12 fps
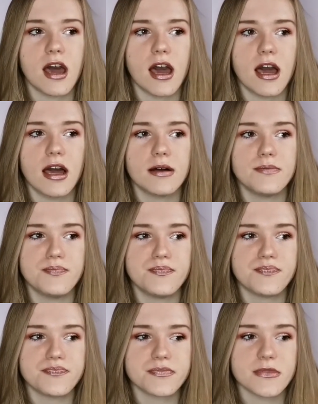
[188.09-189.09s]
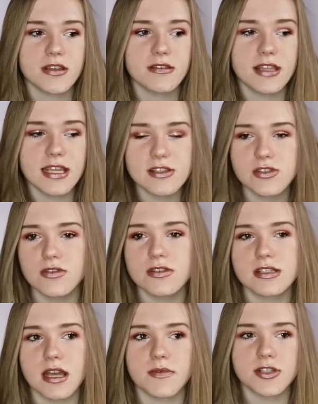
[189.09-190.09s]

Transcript: the exhaust down,